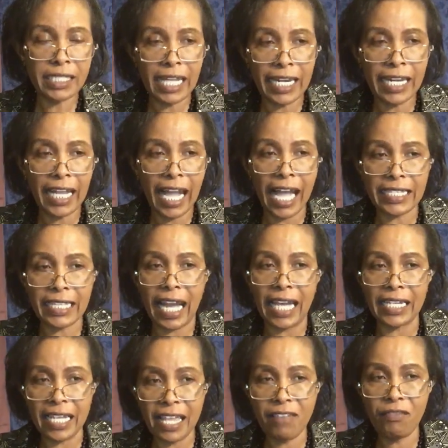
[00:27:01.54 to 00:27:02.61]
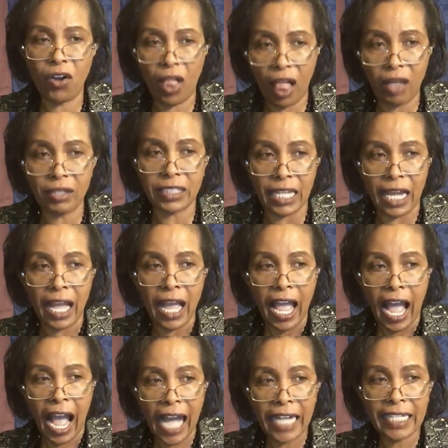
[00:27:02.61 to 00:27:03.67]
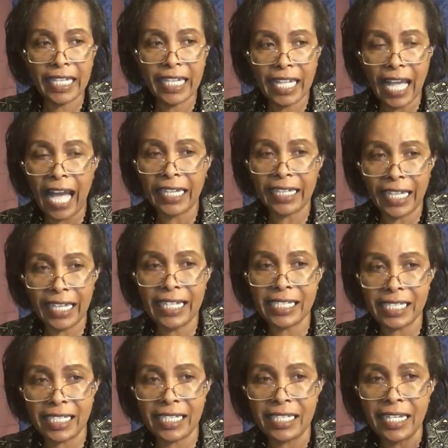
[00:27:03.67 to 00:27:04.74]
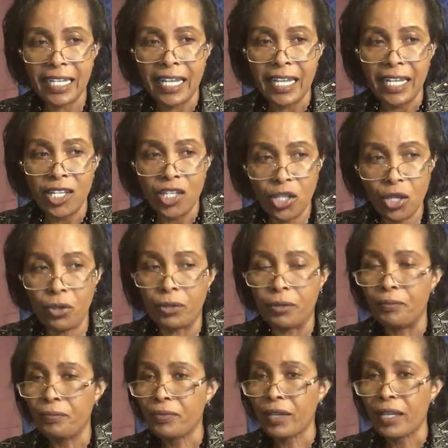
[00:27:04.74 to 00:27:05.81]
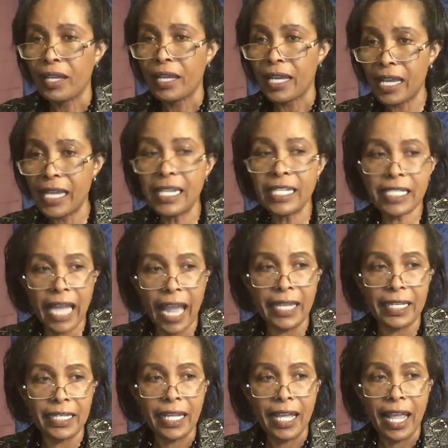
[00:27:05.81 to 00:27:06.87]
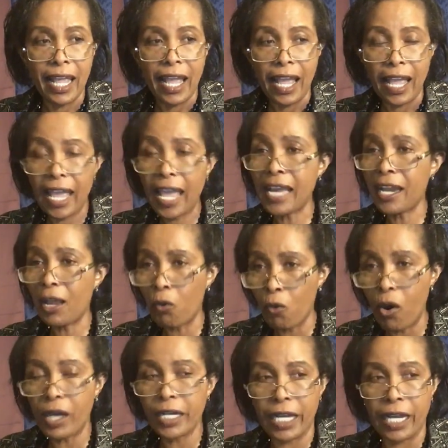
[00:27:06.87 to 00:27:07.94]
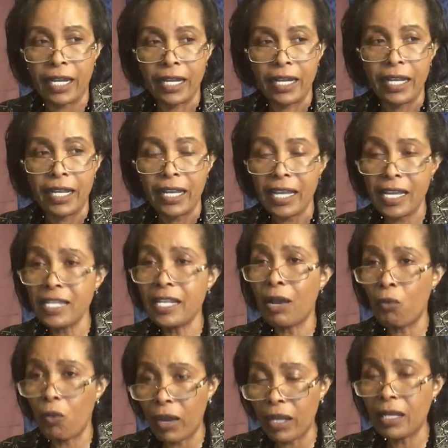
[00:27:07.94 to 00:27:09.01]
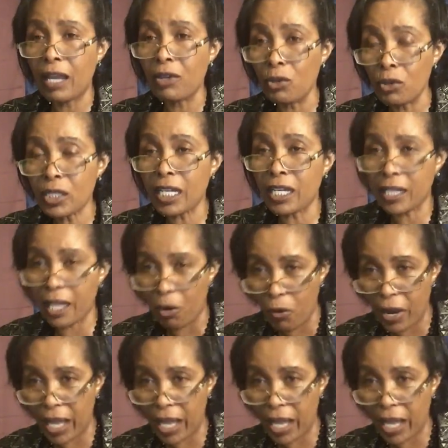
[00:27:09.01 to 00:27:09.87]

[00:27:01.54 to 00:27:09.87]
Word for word: at an evil altar against you, inside, any water, in the, in, using the weather,